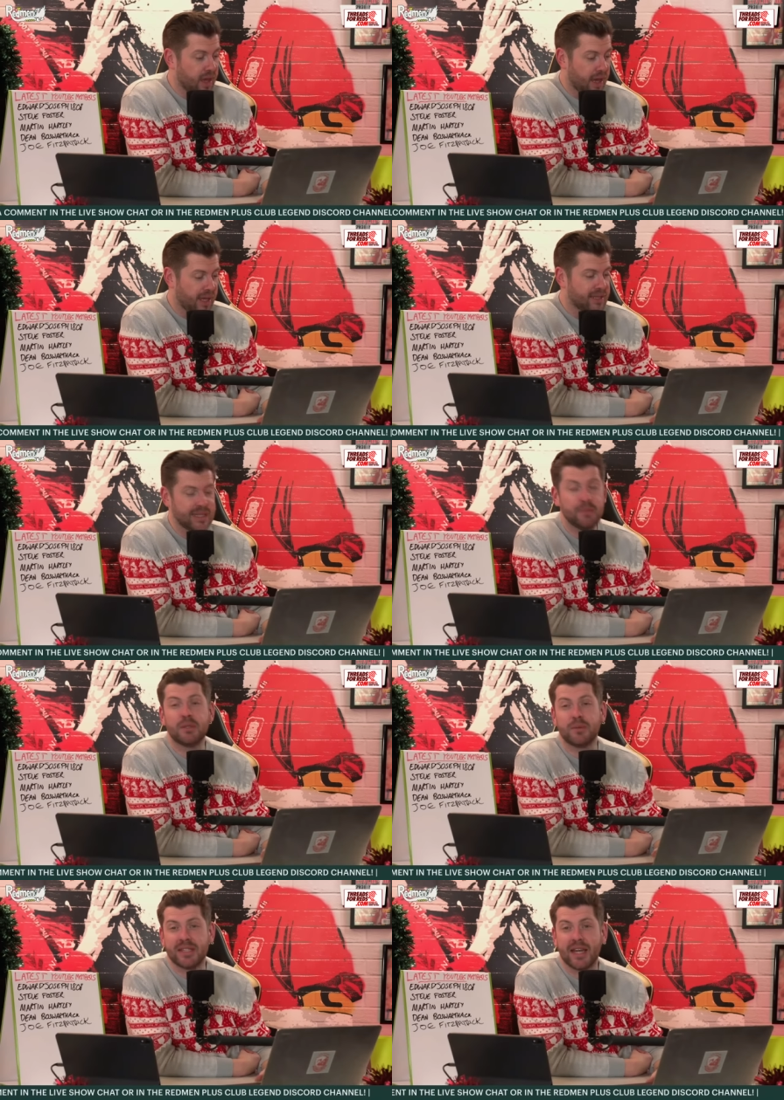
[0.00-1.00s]
It seems
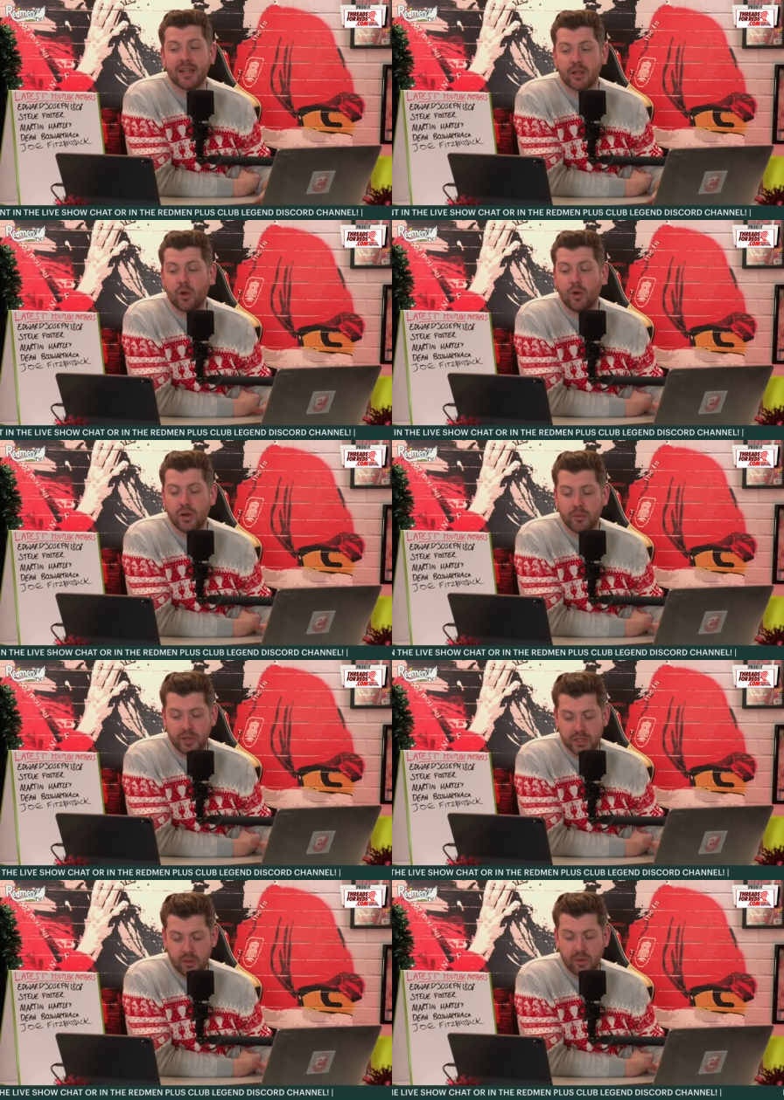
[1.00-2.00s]
to be turning the corner, but
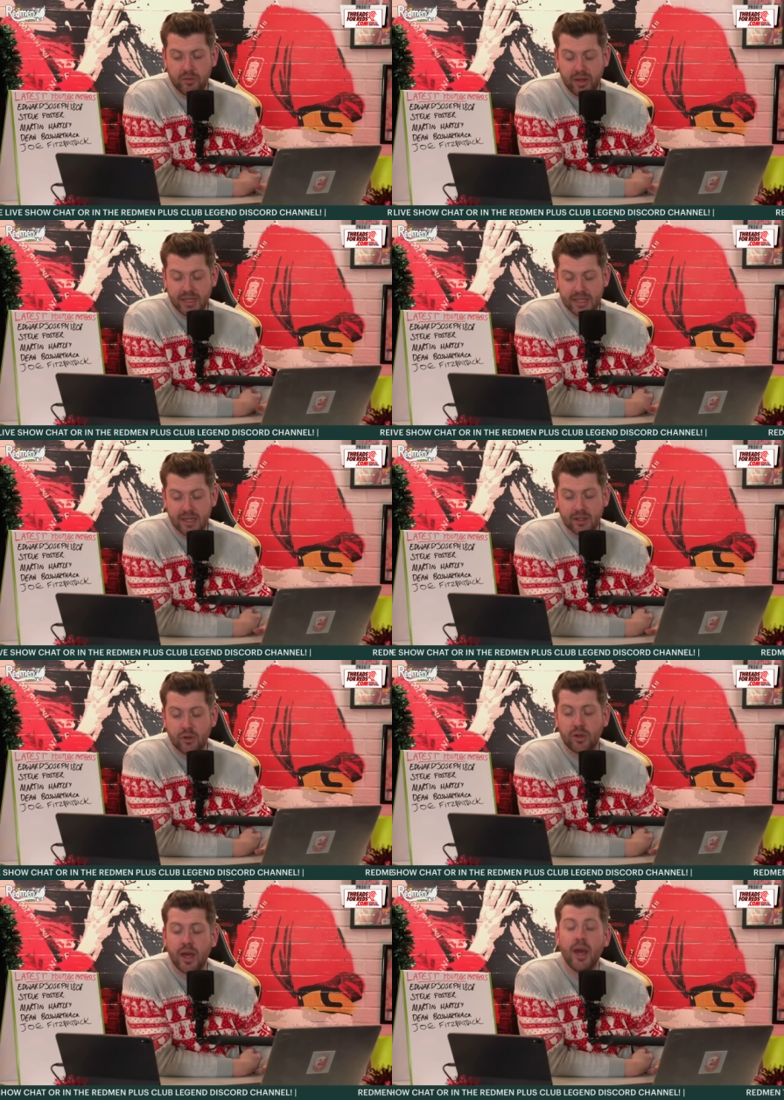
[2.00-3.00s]
it's only really turning the
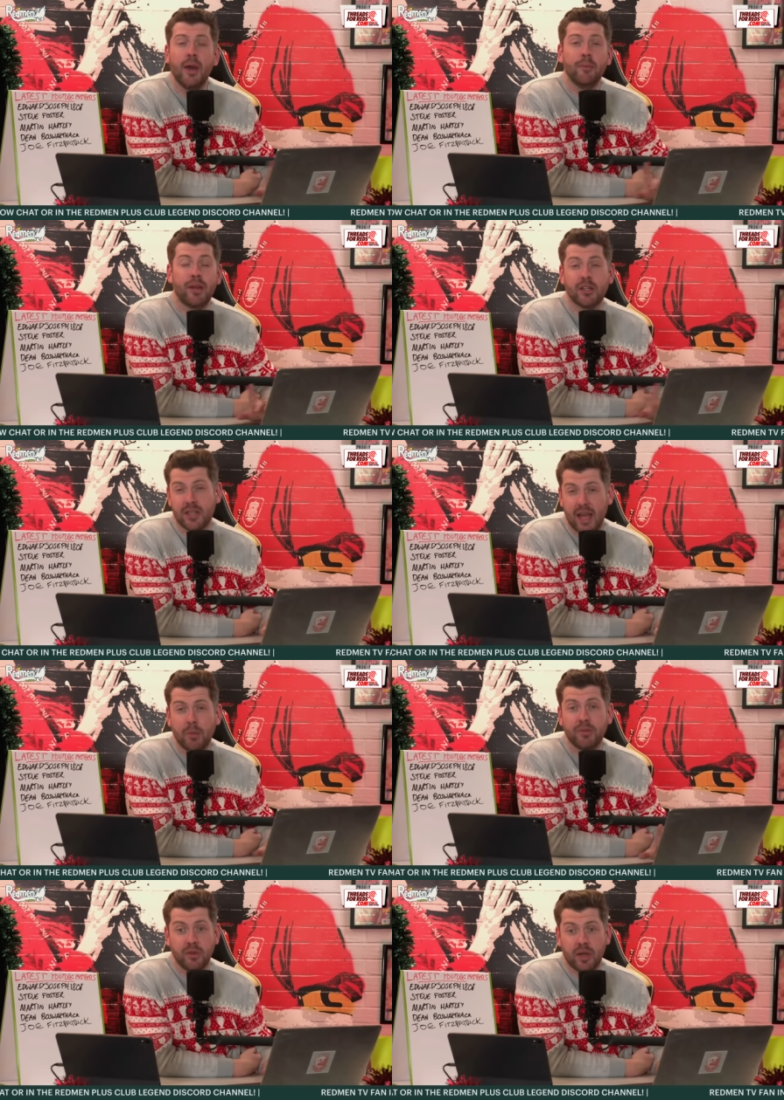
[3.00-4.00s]
corner because of the help
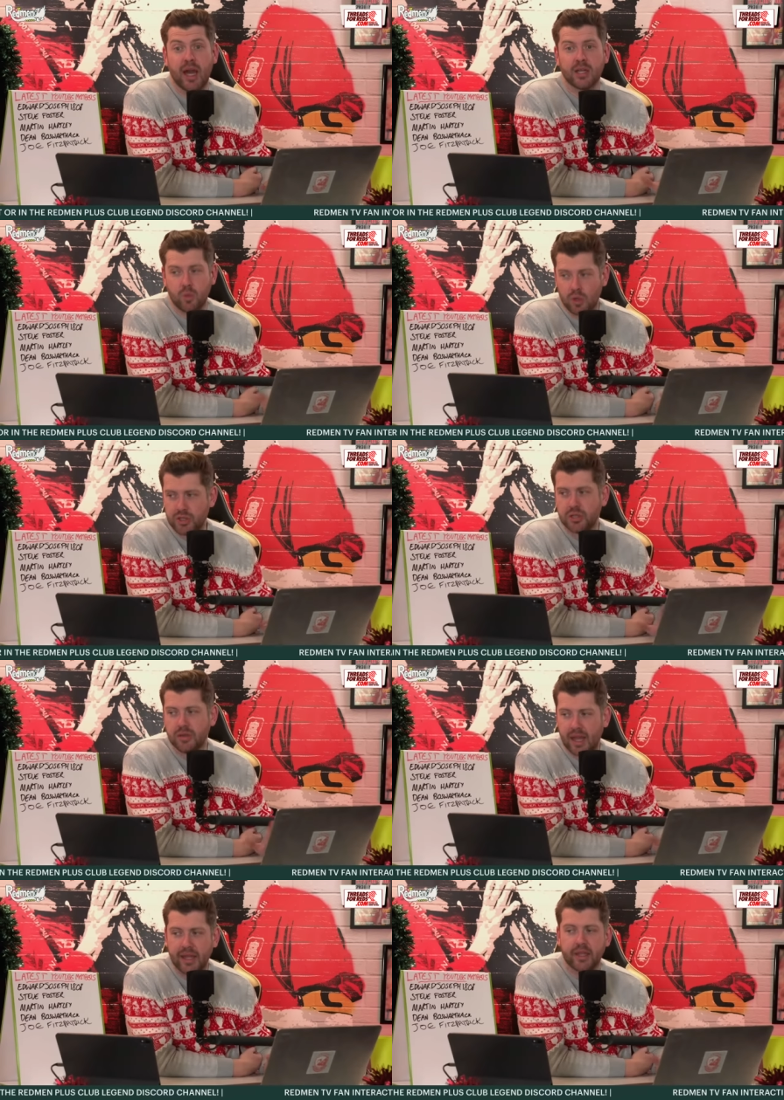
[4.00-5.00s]
of you guys watching,
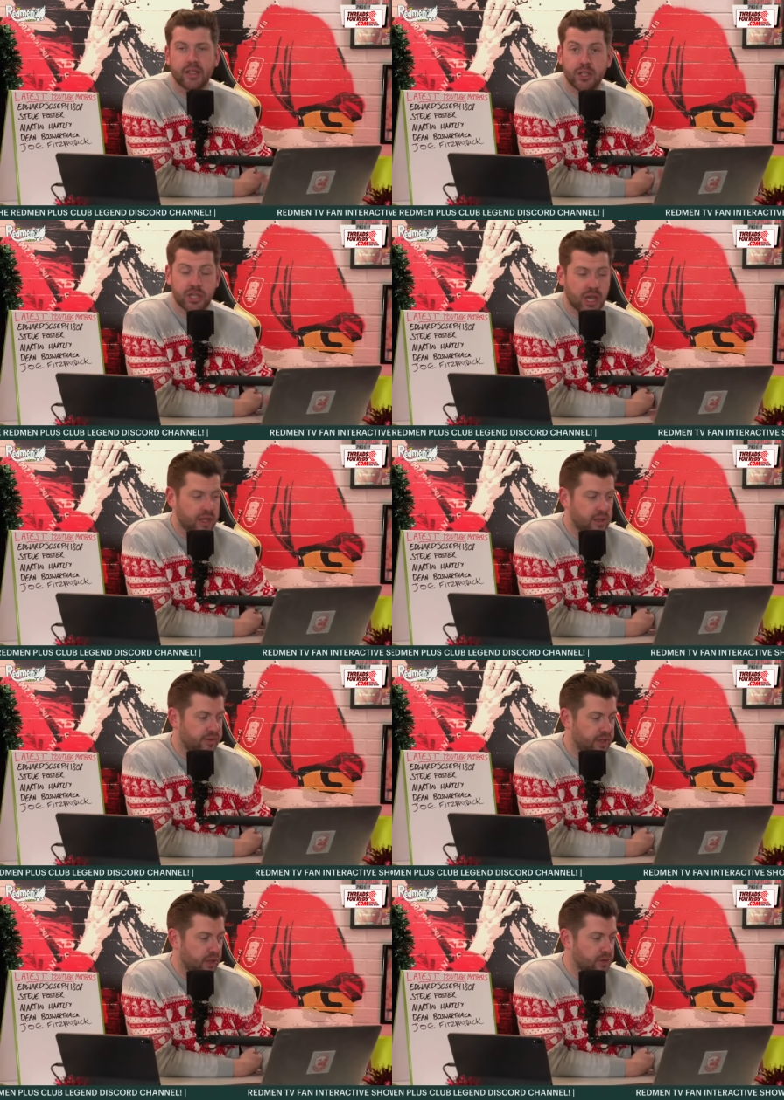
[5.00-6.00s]
liking and sharing the
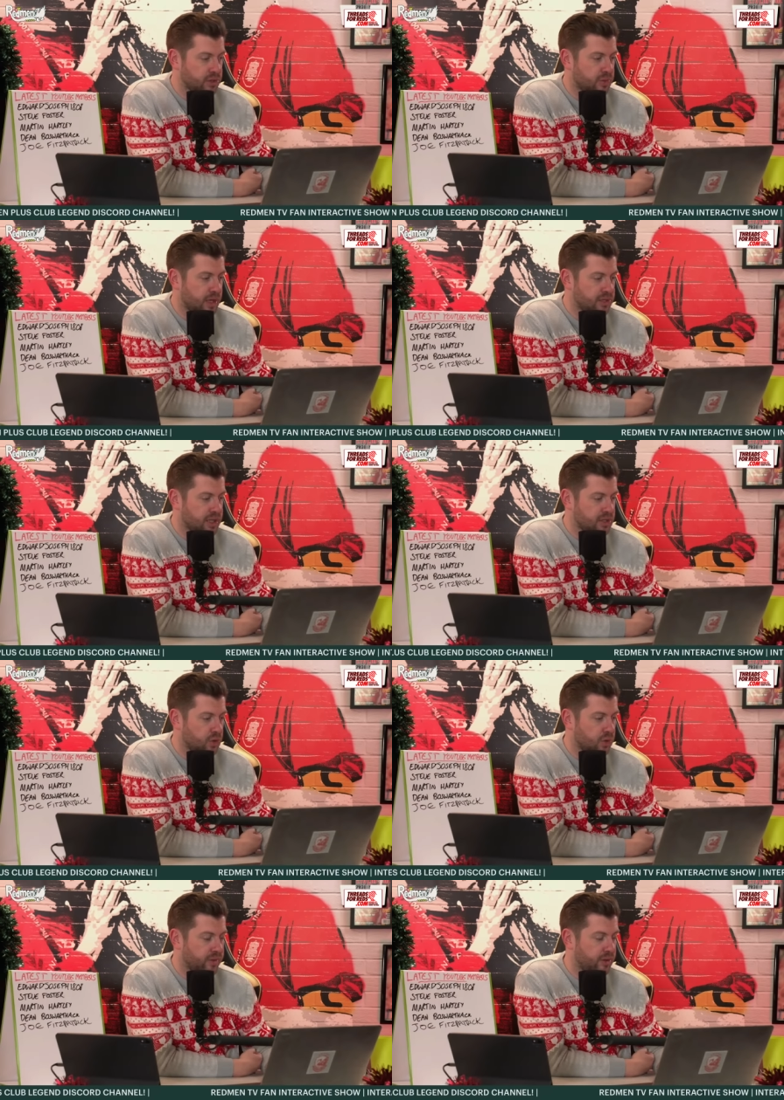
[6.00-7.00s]
videos as well. So that's
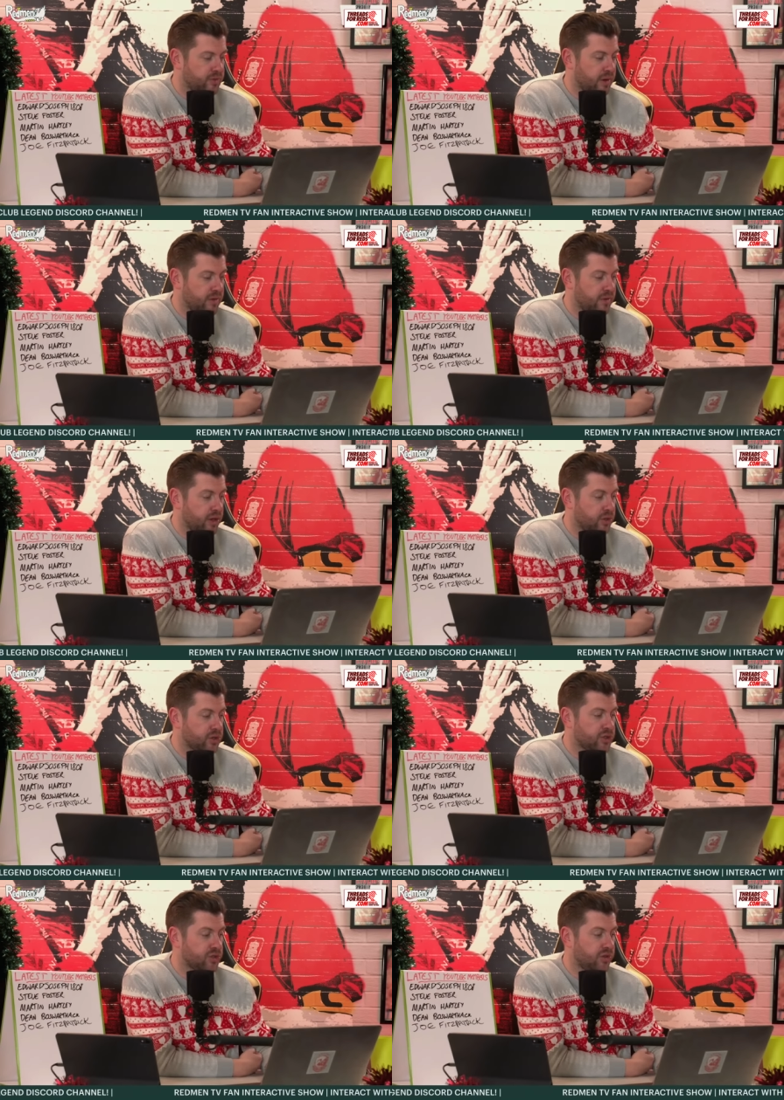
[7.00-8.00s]
always very, very good
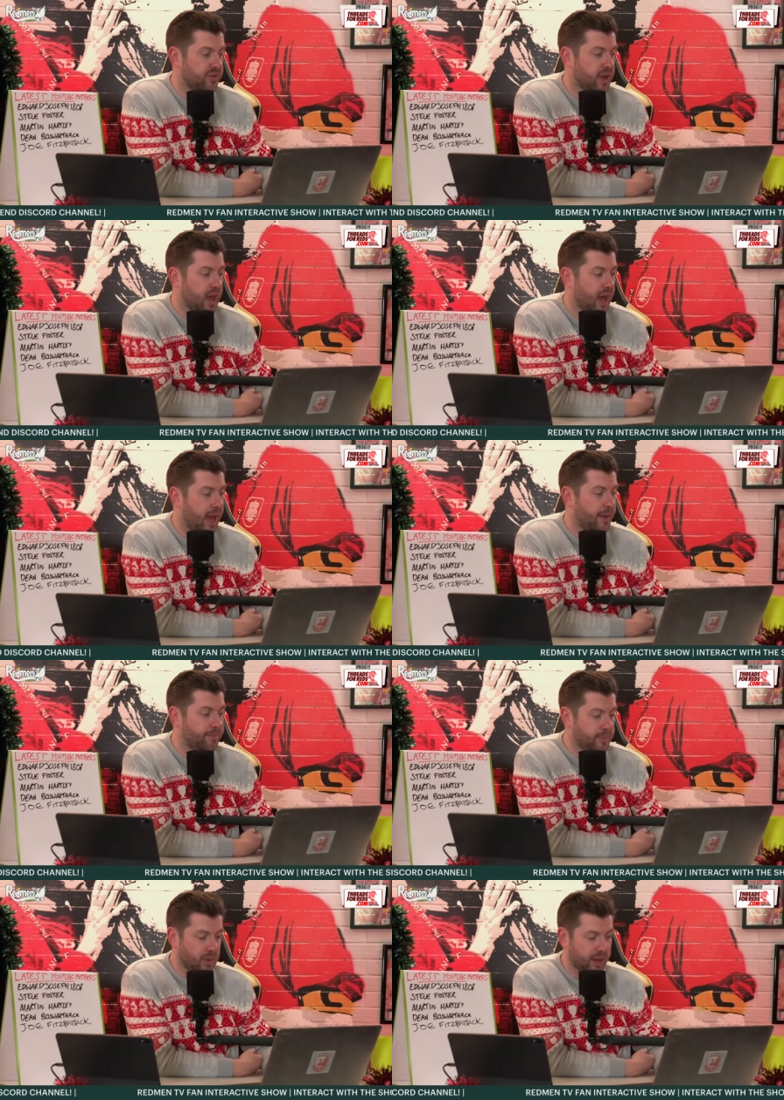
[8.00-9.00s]
stuff.
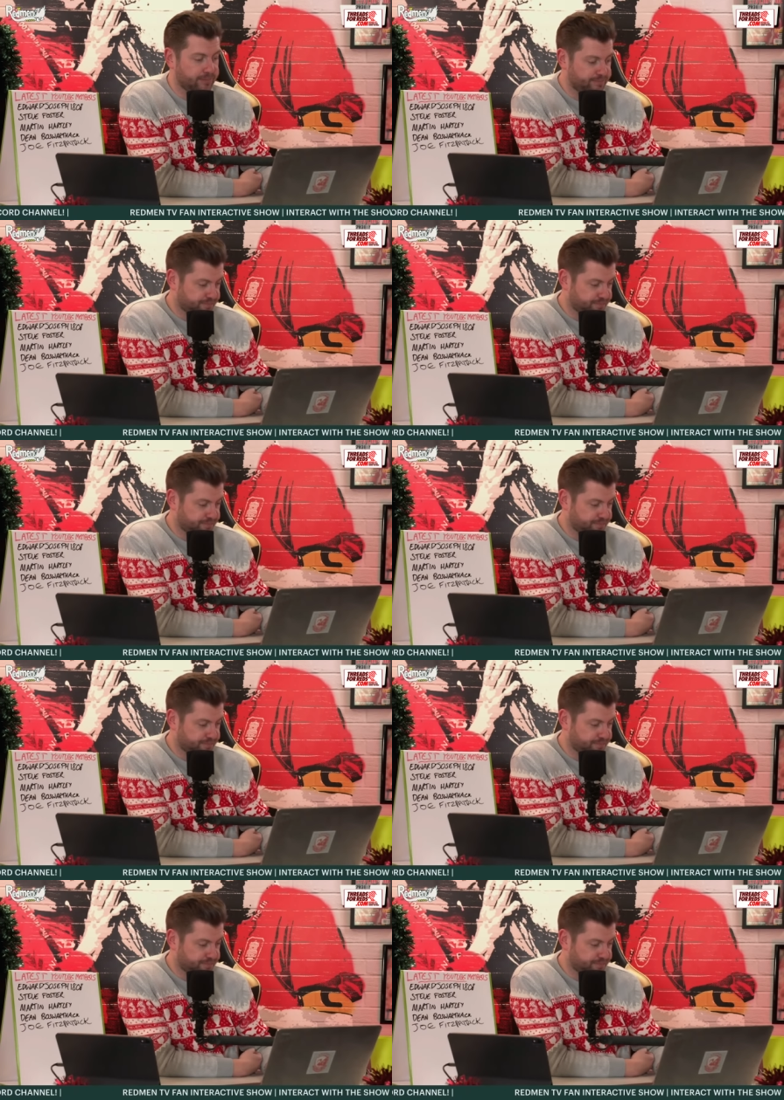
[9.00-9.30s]
Okay.